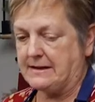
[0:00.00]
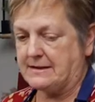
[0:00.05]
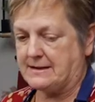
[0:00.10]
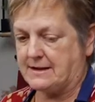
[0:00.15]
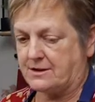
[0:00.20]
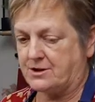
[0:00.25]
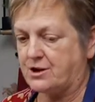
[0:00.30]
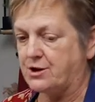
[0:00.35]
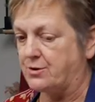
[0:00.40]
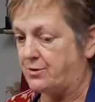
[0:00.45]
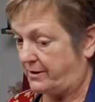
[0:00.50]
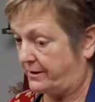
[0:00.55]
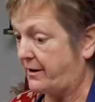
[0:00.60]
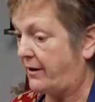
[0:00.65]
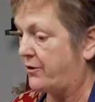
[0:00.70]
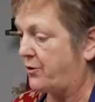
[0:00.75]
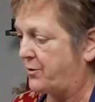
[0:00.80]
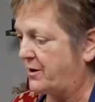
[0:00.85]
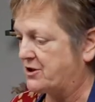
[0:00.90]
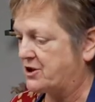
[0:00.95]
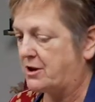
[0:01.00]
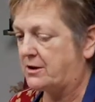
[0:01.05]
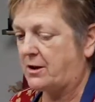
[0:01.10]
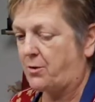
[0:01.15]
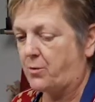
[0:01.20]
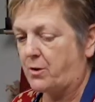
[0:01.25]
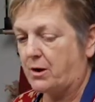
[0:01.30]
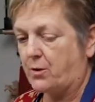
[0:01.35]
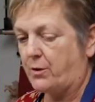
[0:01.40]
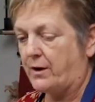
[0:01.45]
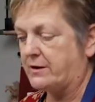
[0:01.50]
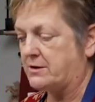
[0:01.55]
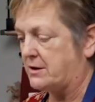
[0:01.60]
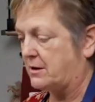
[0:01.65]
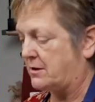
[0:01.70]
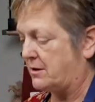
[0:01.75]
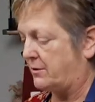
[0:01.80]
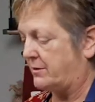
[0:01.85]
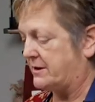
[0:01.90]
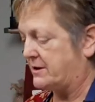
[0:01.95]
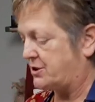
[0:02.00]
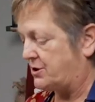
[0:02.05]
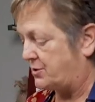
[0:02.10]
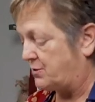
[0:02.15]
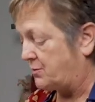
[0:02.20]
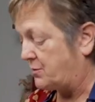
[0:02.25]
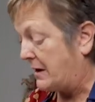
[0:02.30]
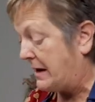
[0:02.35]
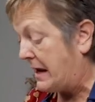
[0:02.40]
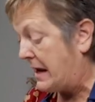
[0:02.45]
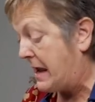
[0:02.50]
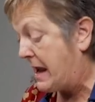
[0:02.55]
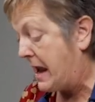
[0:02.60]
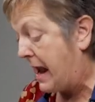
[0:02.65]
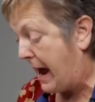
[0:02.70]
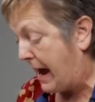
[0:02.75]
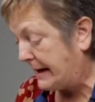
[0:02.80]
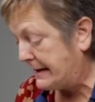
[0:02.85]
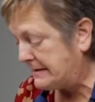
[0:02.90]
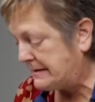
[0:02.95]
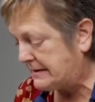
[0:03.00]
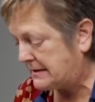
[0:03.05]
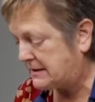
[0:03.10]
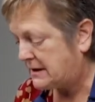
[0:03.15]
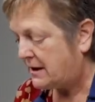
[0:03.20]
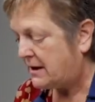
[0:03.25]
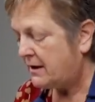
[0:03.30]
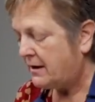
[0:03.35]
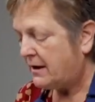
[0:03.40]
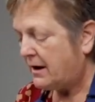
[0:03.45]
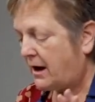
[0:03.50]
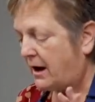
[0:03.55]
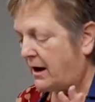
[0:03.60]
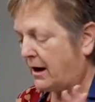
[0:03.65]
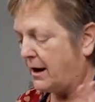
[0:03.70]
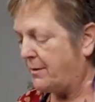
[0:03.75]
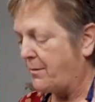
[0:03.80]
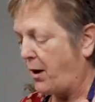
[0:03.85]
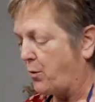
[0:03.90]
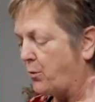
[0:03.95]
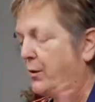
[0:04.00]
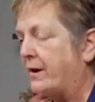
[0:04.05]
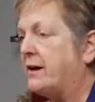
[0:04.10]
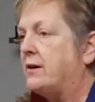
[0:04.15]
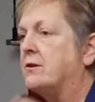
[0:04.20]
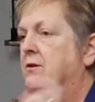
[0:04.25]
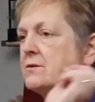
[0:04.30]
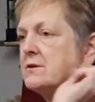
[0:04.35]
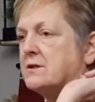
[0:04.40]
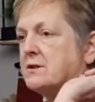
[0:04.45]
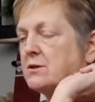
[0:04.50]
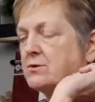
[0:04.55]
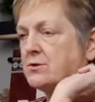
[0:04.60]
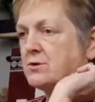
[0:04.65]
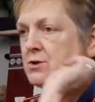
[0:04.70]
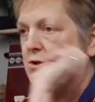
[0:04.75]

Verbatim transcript: leads into another question that we're going to go into mm -hmm. next. Um, we use